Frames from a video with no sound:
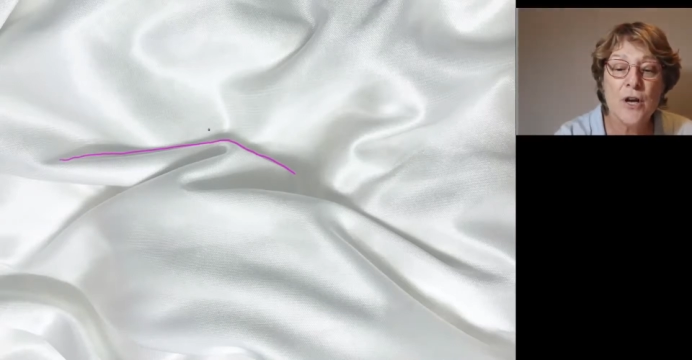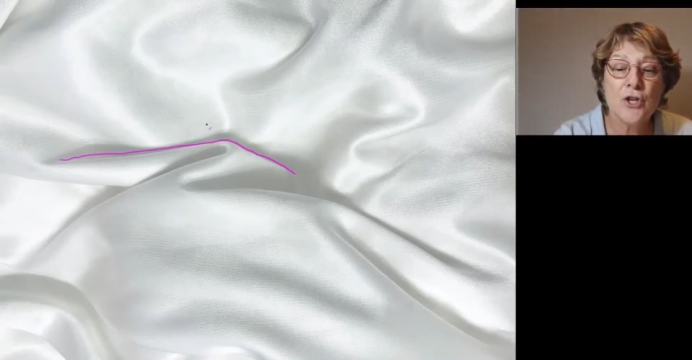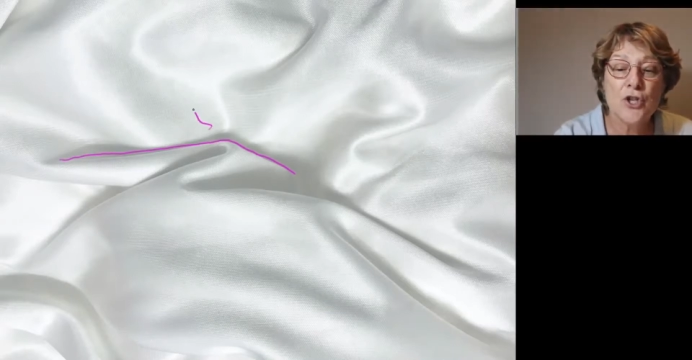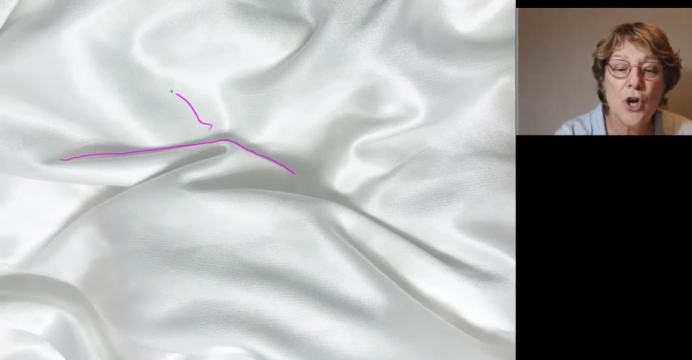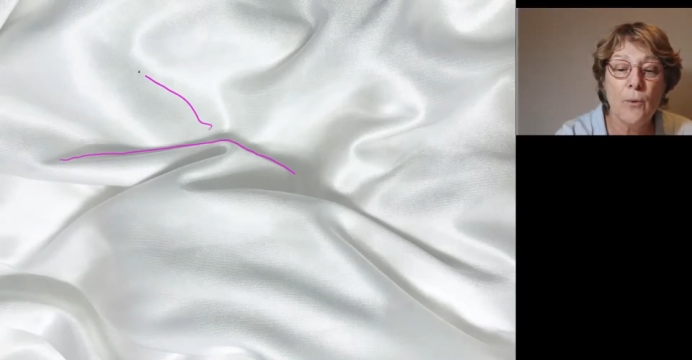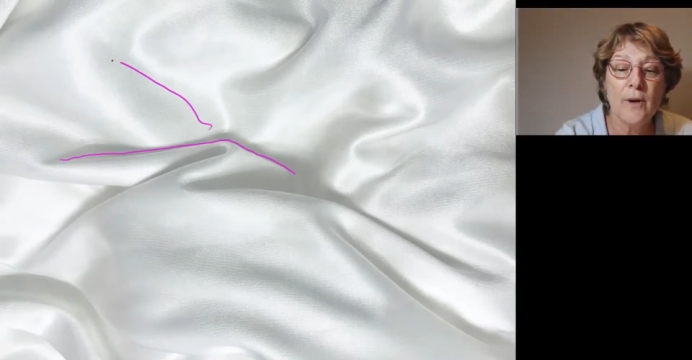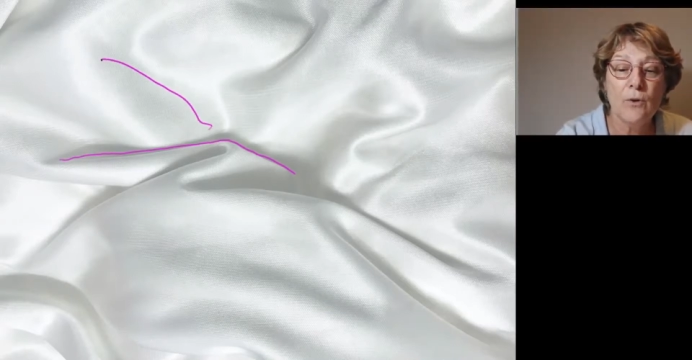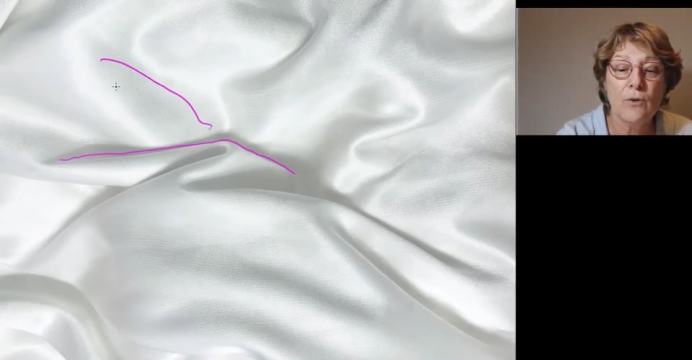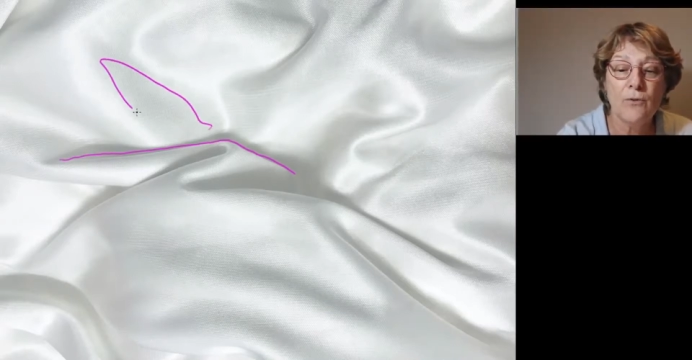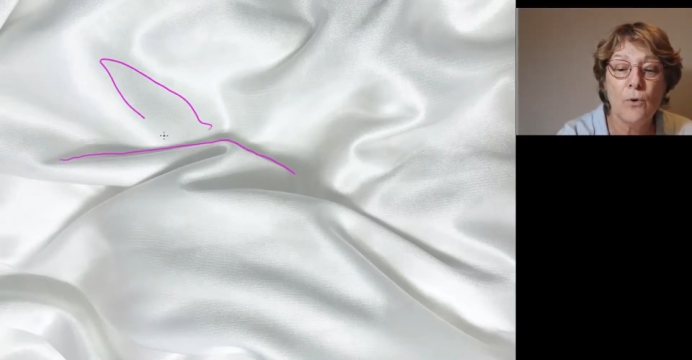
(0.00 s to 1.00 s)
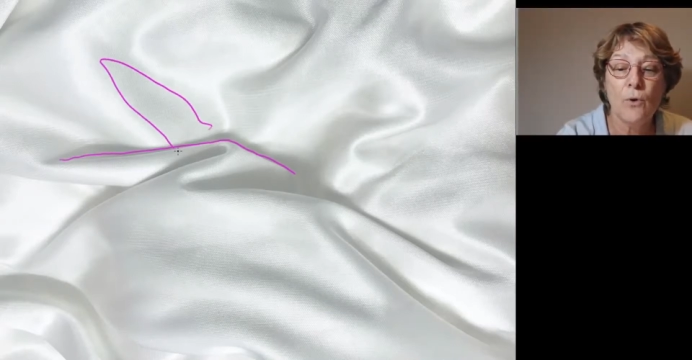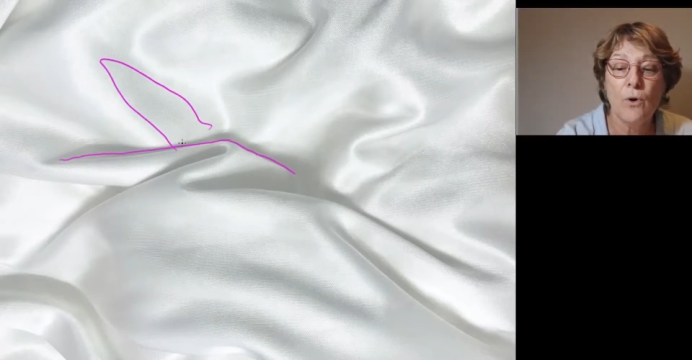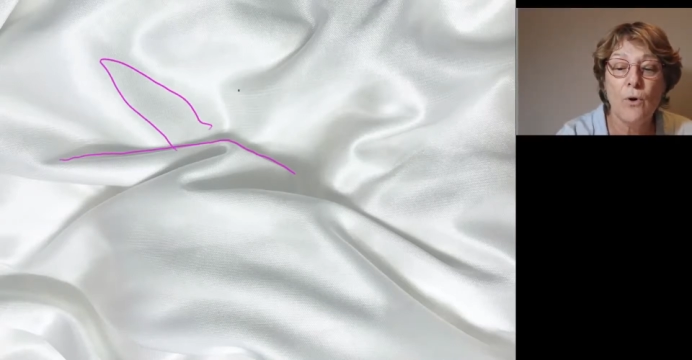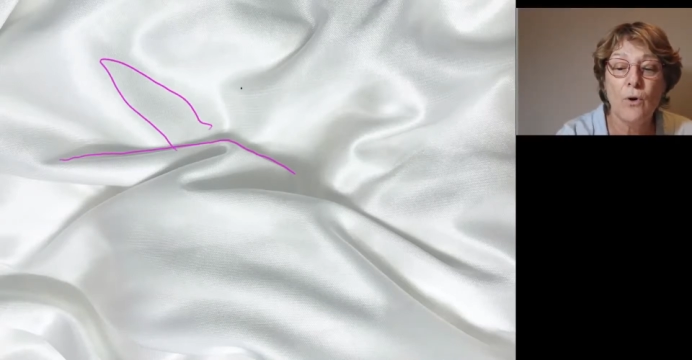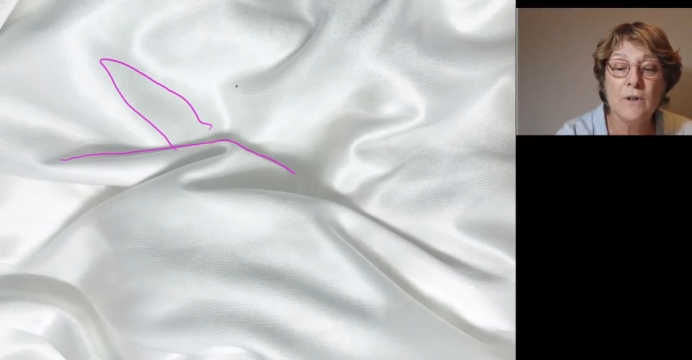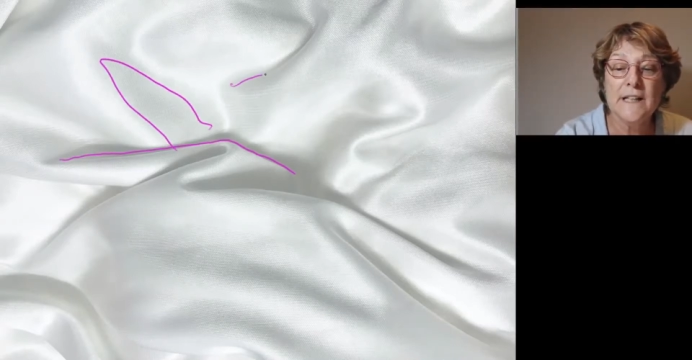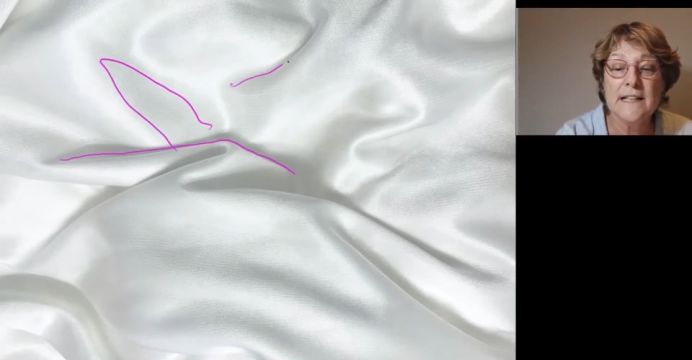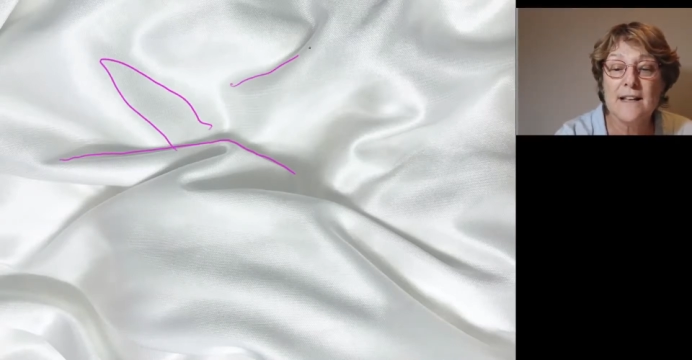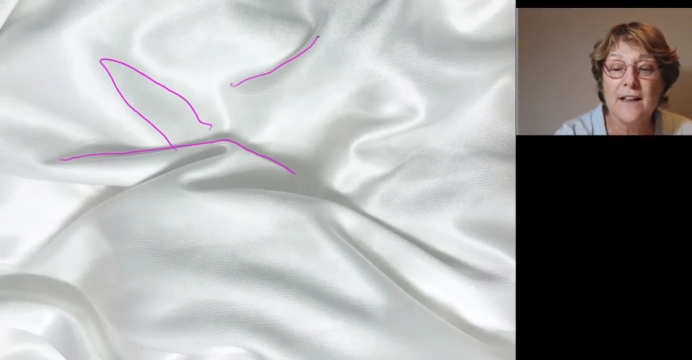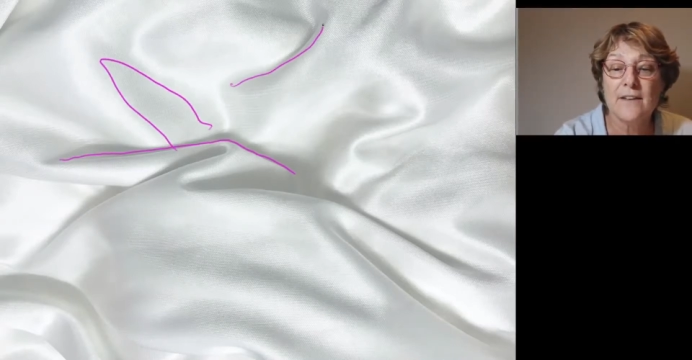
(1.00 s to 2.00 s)
showing off all
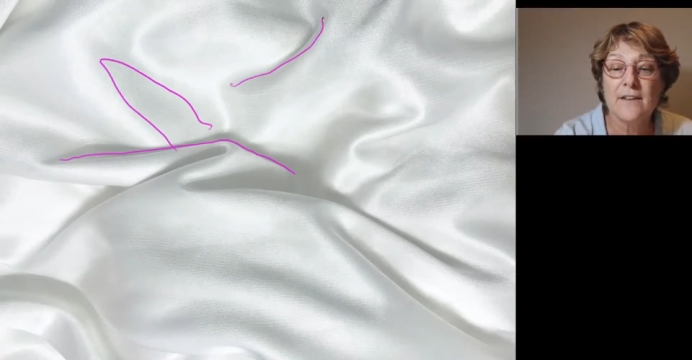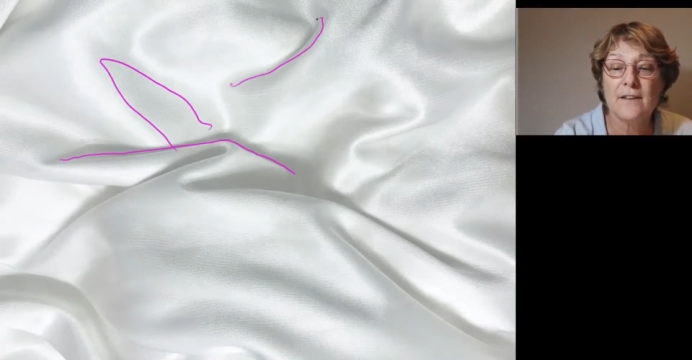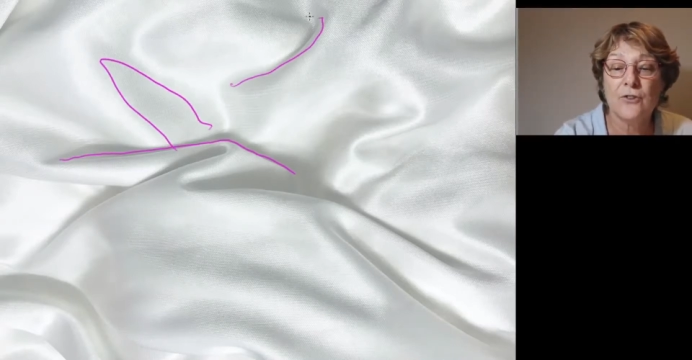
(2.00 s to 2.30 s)
these other